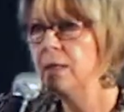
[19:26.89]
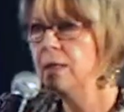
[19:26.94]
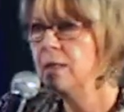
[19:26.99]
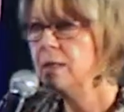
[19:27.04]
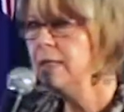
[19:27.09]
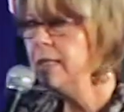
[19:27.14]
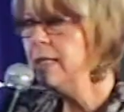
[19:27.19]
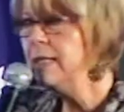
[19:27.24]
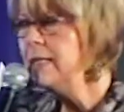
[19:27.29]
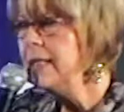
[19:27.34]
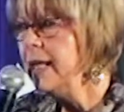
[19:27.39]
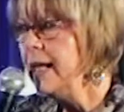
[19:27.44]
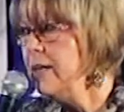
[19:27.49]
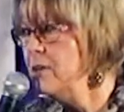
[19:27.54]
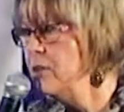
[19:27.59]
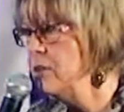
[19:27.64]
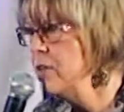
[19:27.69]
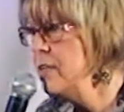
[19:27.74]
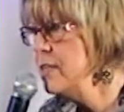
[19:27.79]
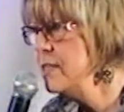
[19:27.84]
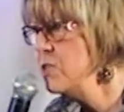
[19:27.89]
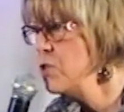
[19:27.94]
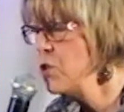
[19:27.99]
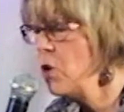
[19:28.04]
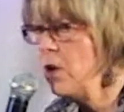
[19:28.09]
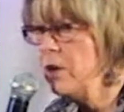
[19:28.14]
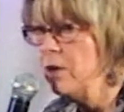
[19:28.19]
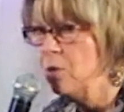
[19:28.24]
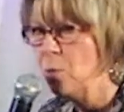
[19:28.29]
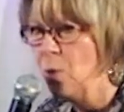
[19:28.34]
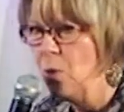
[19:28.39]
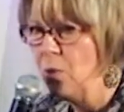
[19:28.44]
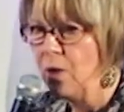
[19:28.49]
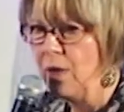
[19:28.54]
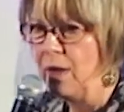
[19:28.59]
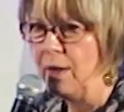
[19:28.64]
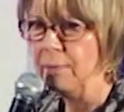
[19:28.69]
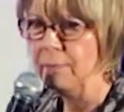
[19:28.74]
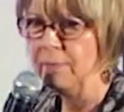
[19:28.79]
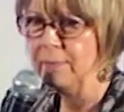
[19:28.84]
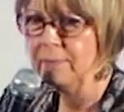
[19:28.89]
A little later, his daughter woke up.